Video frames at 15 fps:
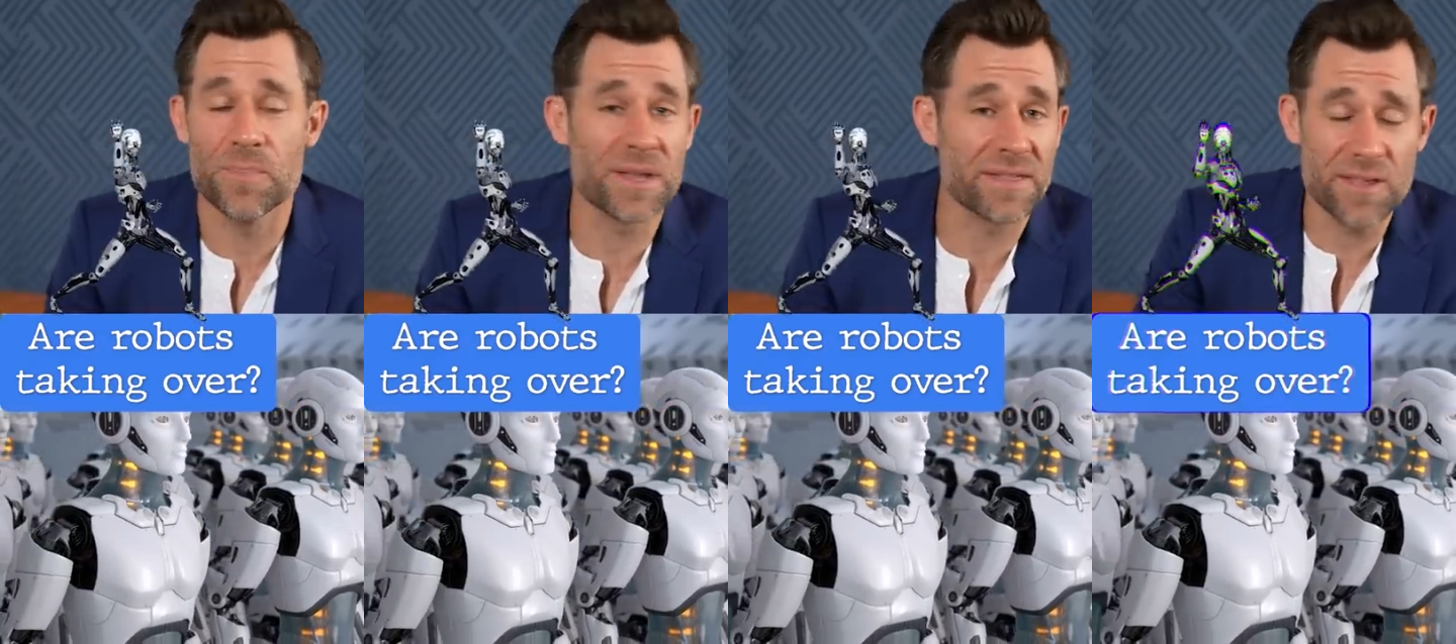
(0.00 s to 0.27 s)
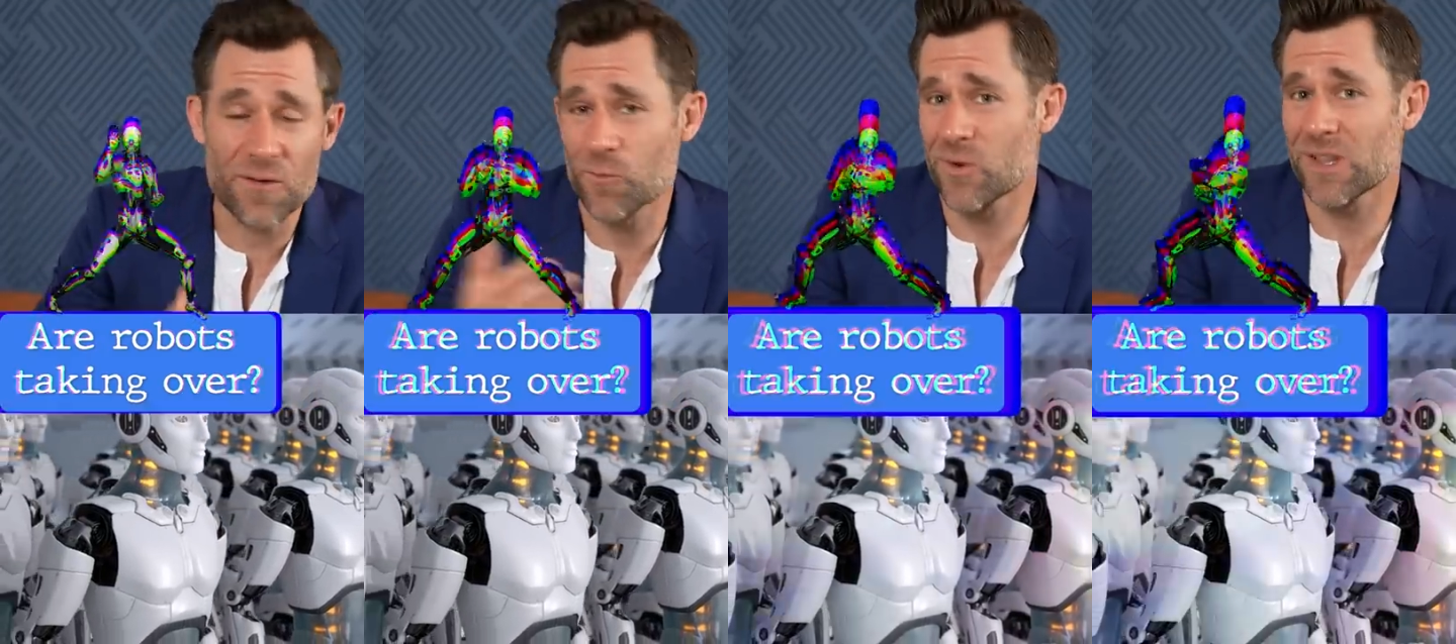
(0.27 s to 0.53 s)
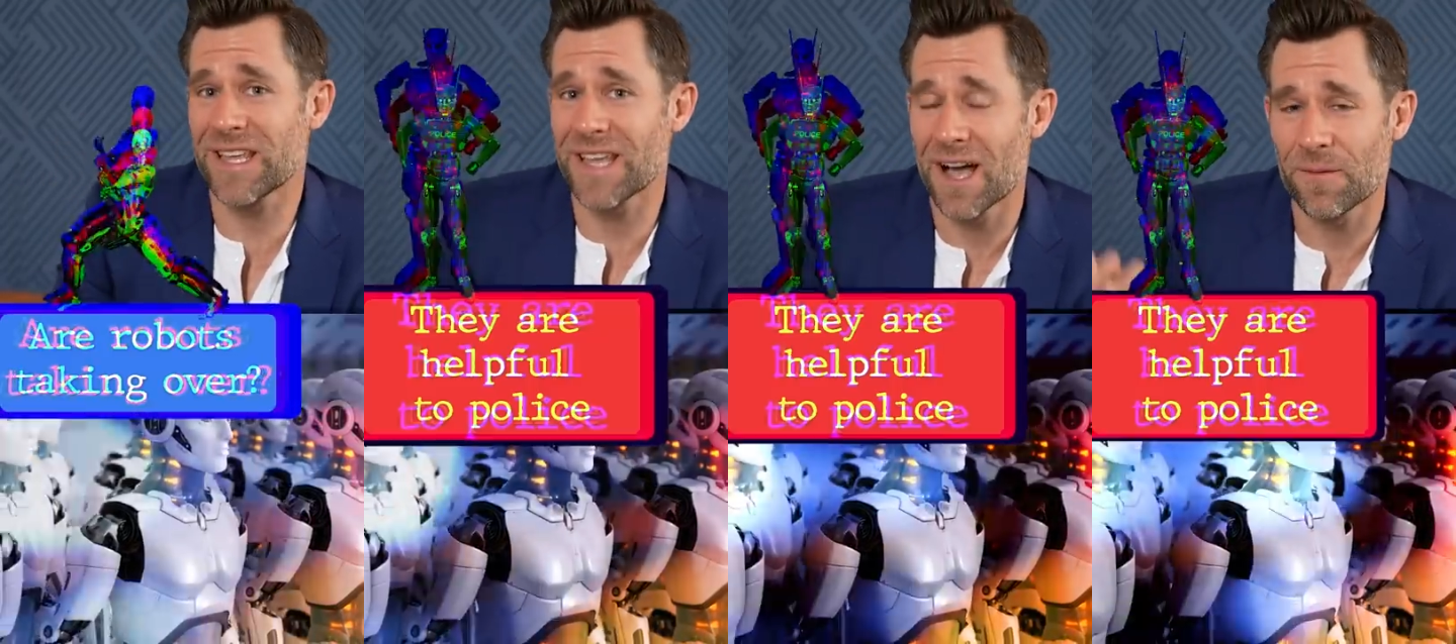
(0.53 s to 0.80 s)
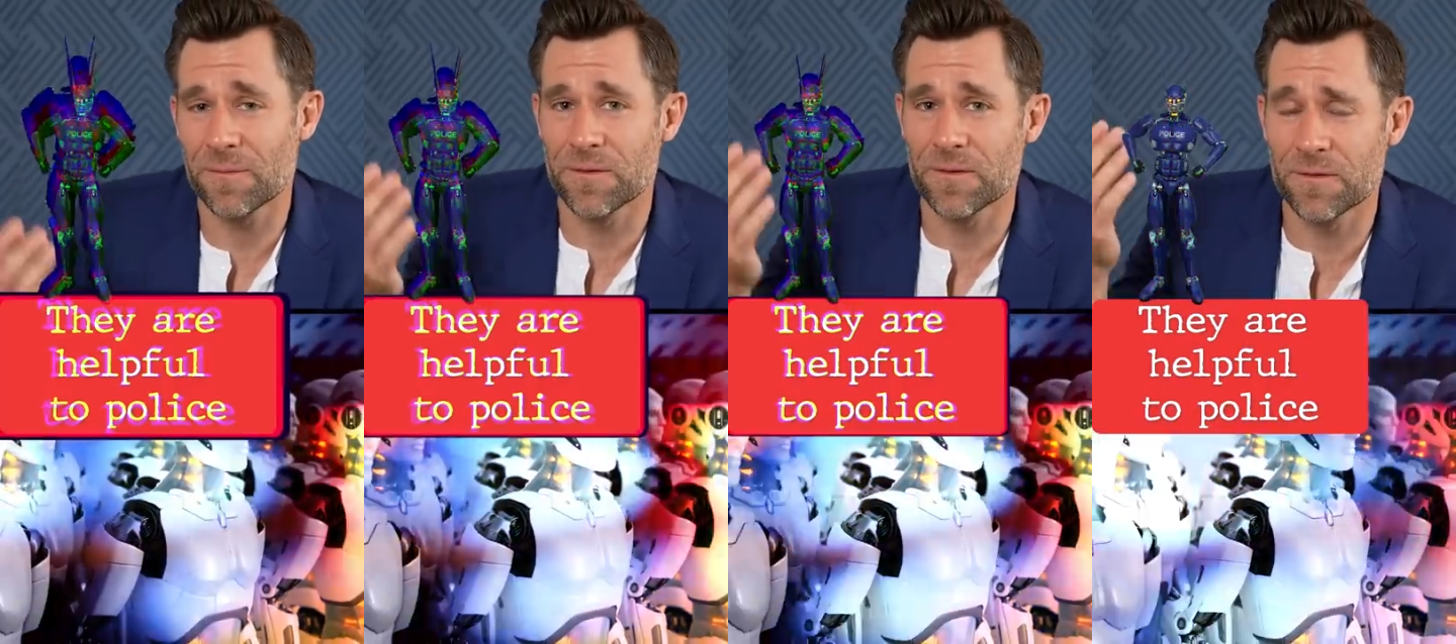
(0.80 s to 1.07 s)
but they're really
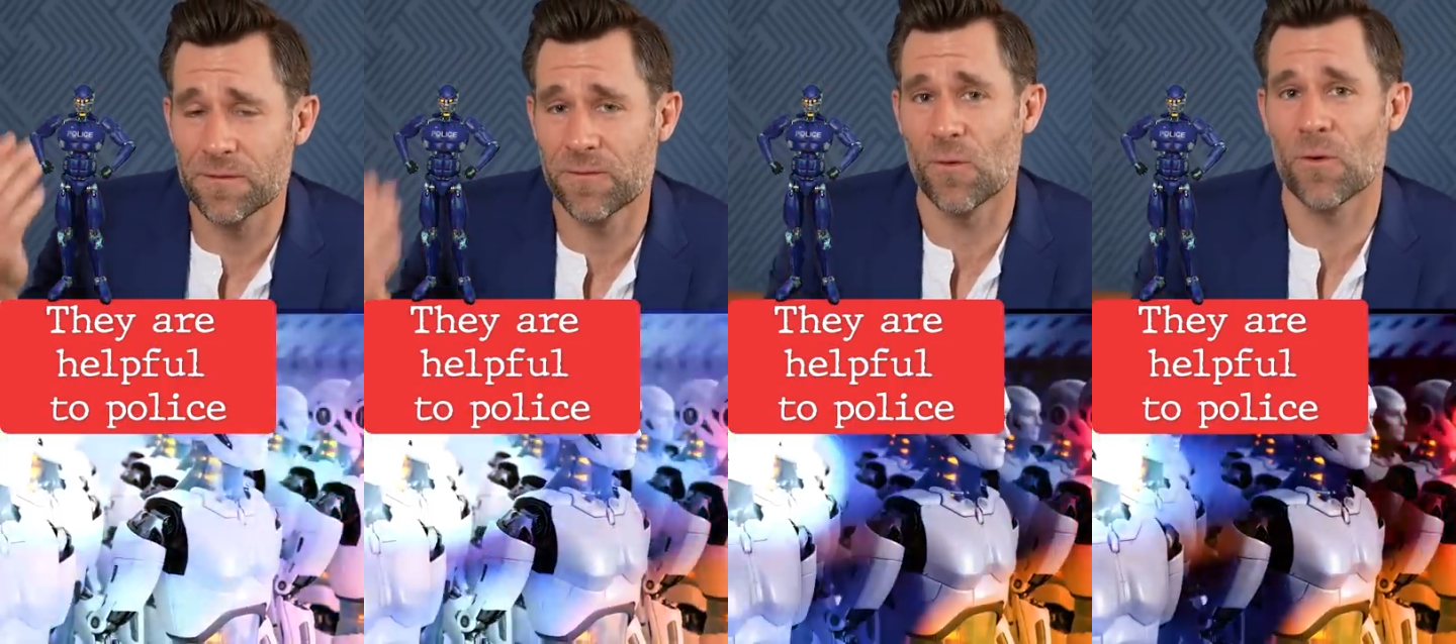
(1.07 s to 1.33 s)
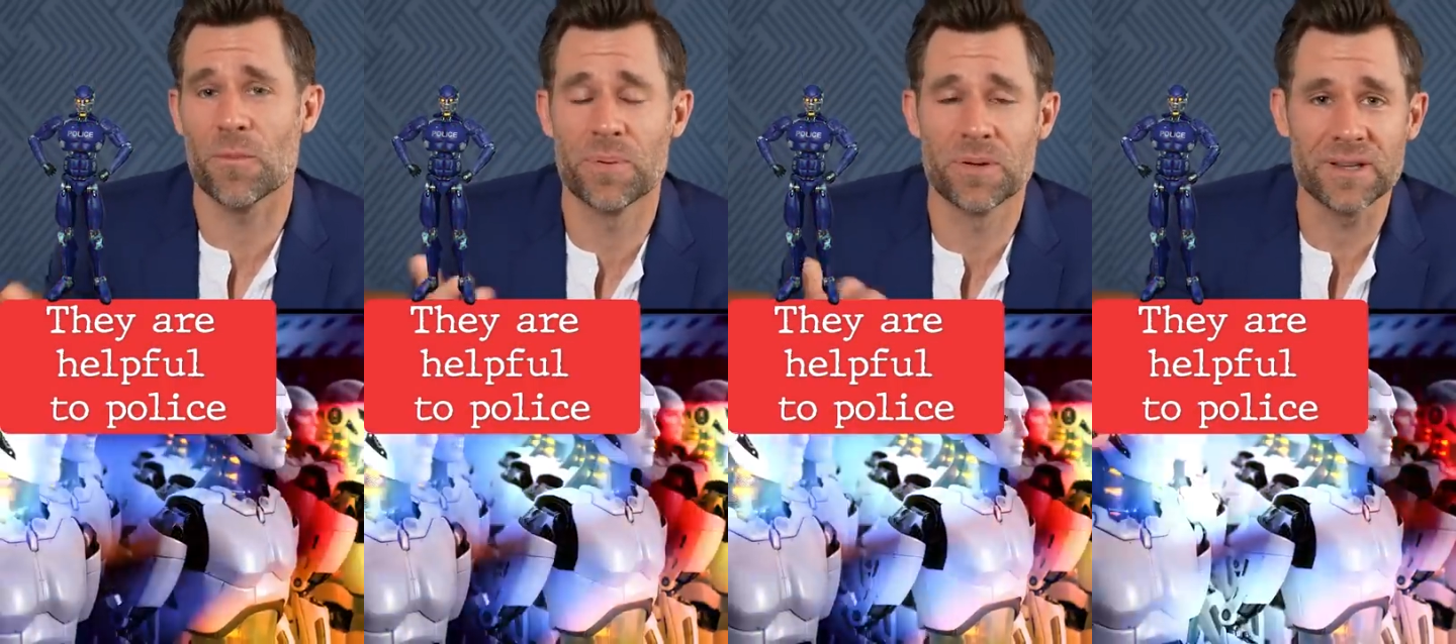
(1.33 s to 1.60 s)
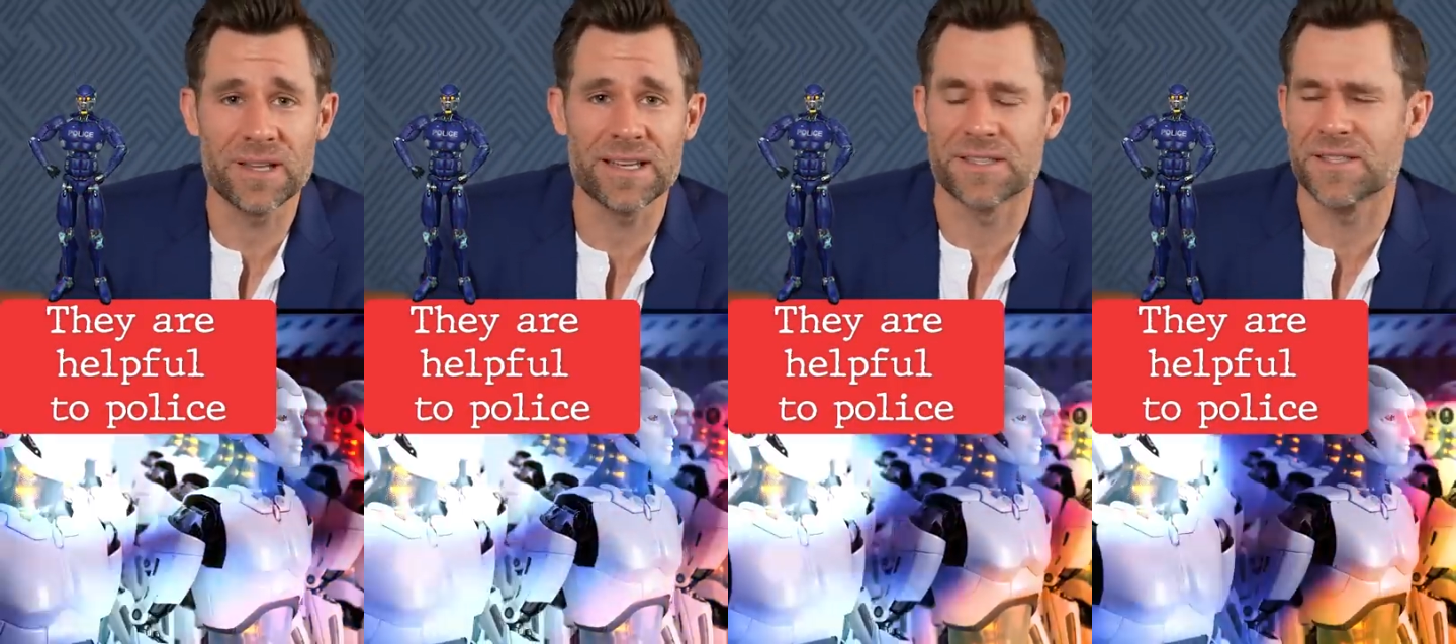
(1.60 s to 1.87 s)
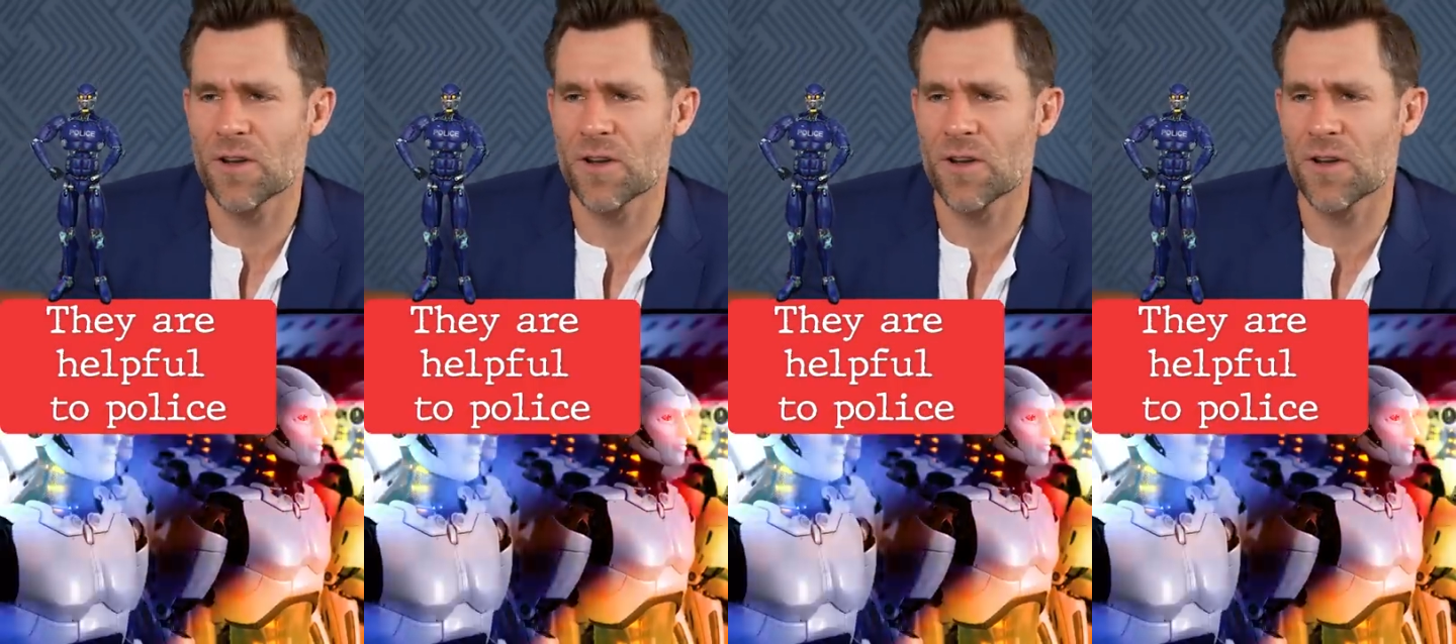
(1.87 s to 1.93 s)
helpful for police.